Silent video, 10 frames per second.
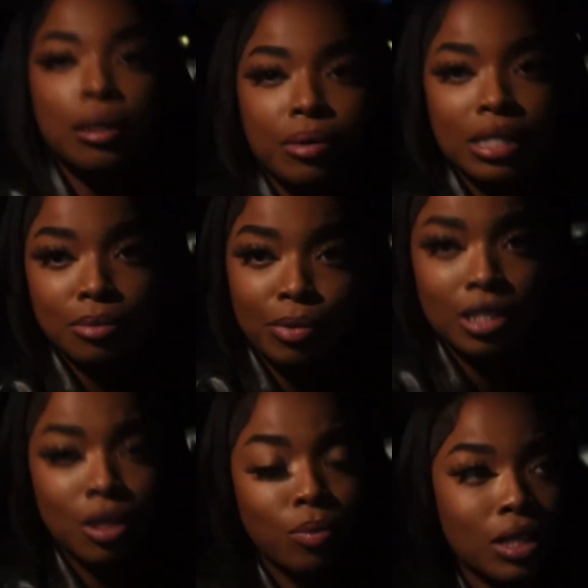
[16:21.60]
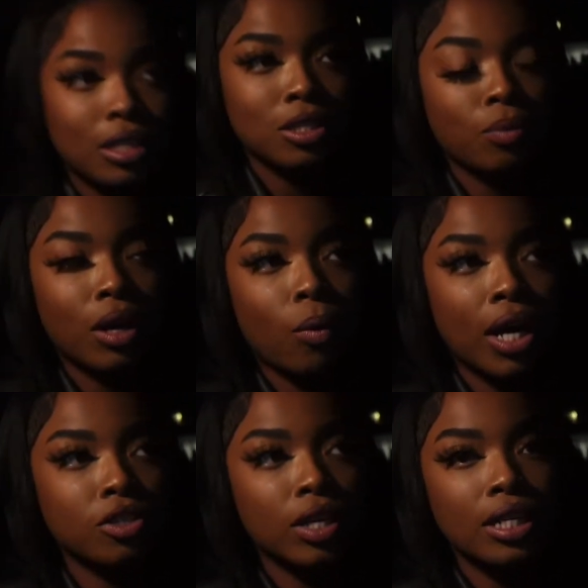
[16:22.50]
because Benzo wanted us to wear a
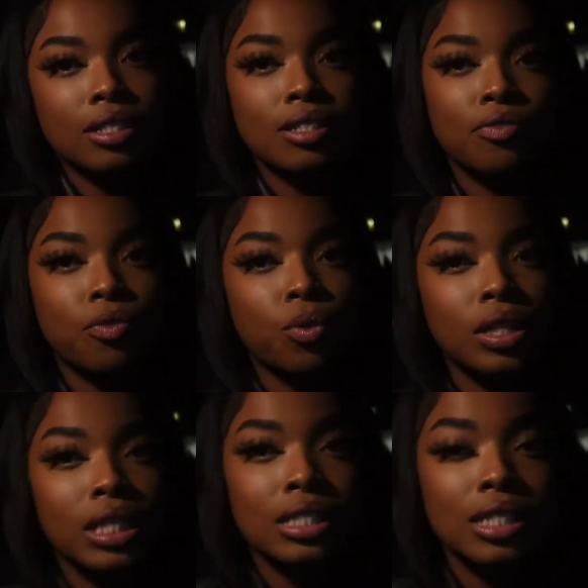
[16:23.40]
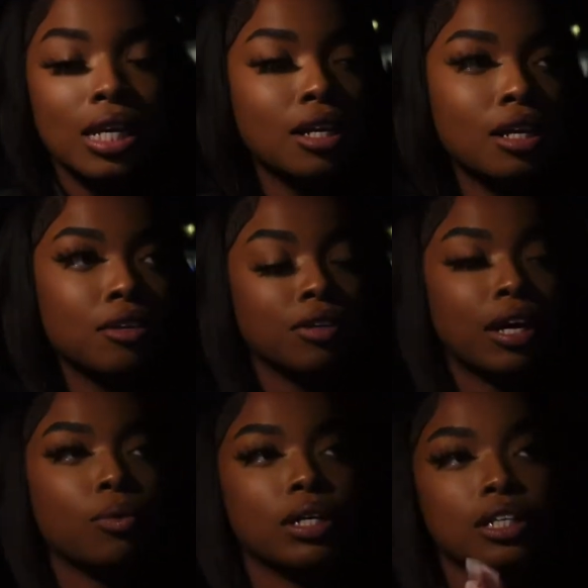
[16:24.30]
white dress for the aesthetic of
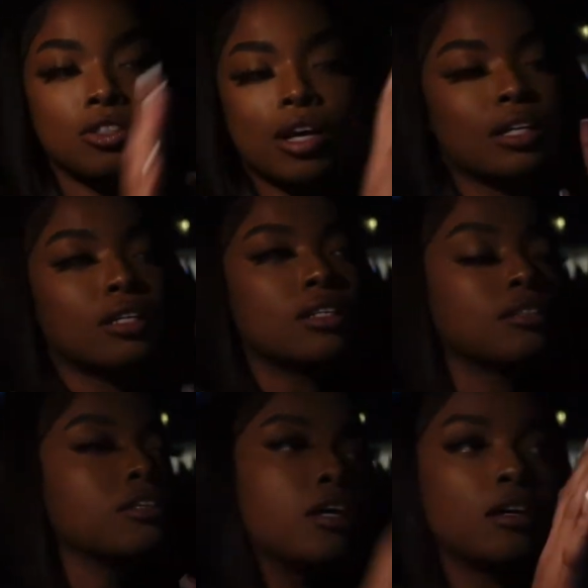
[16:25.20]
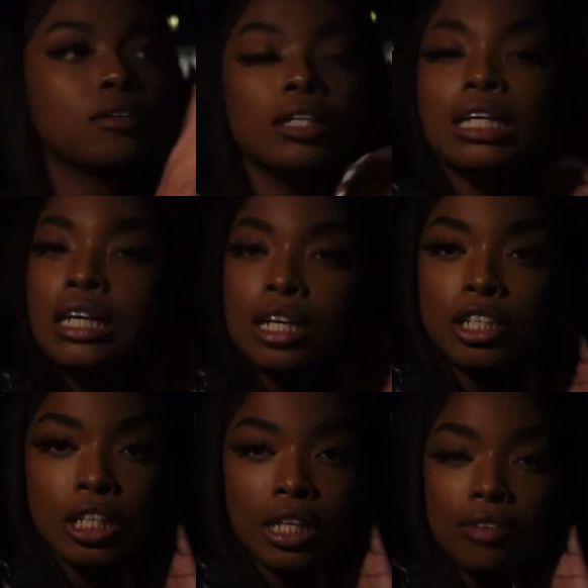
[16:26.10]
like what he's trying to, you know,
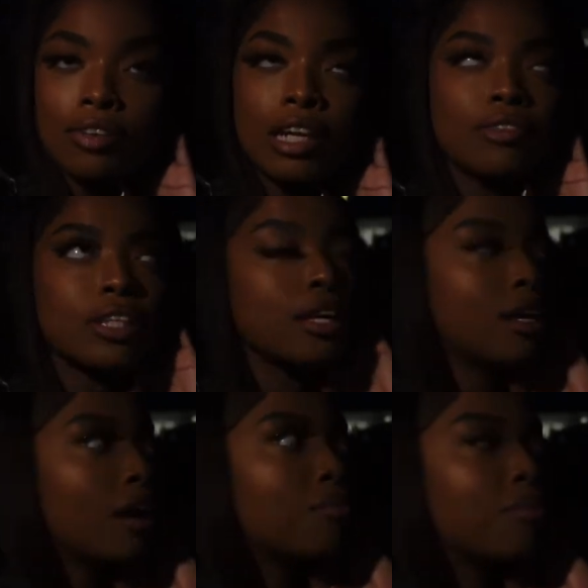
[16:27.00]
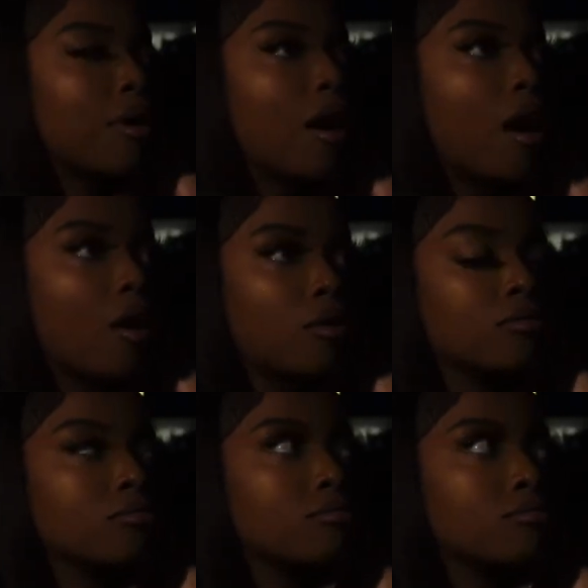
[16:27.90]
achieve and everything. Bro,
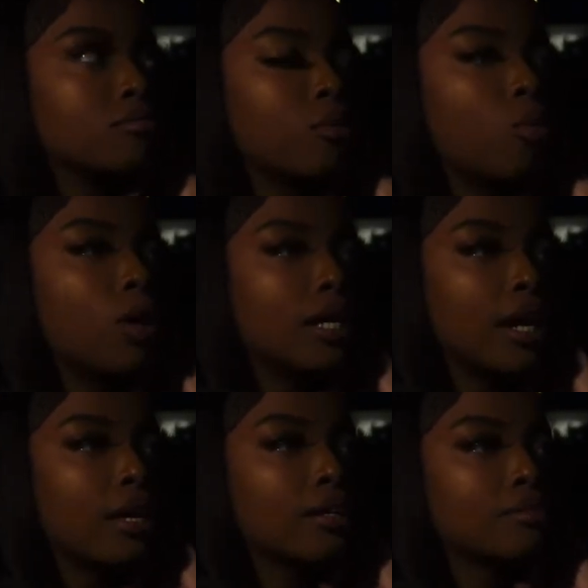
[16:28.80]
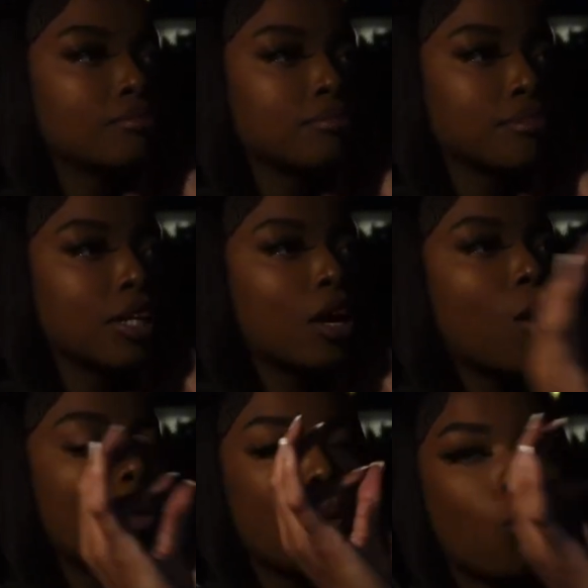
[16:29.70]
what a day.
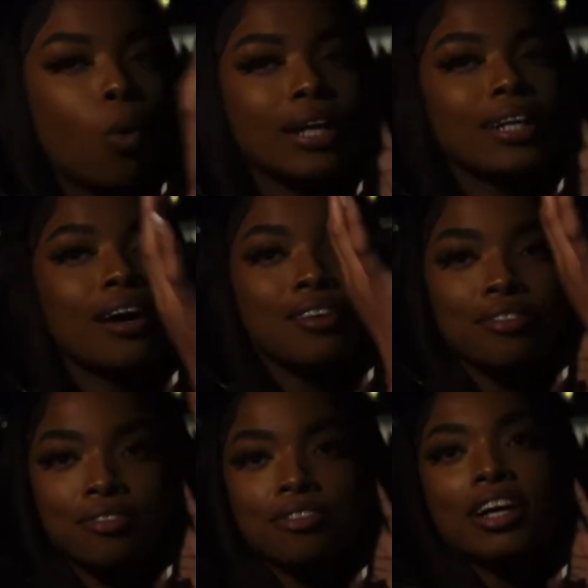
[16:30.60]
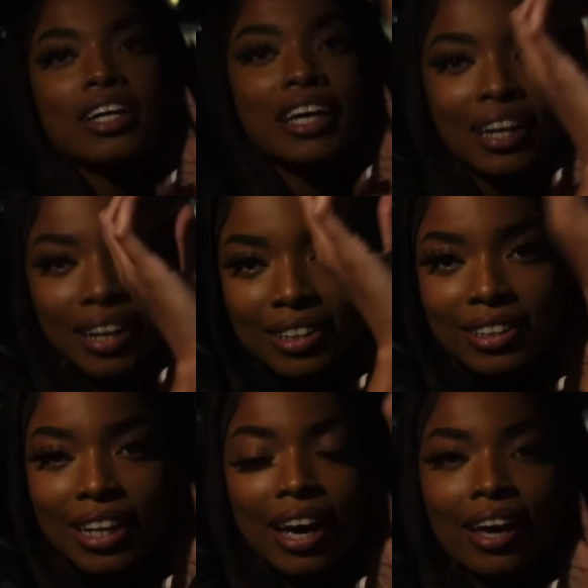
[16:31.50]
What a fucking
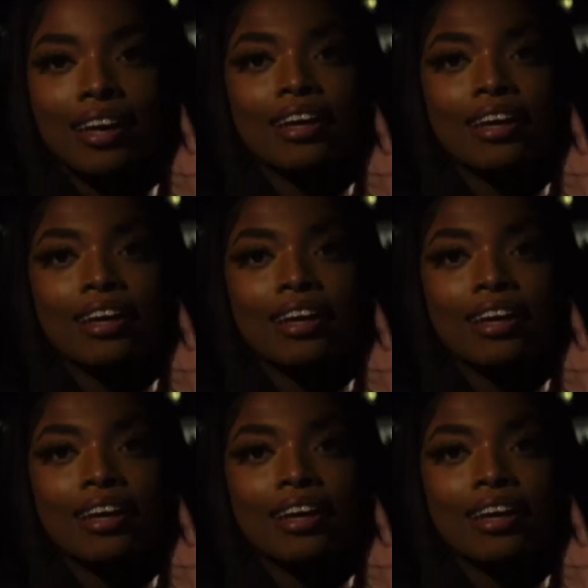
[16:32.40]
day.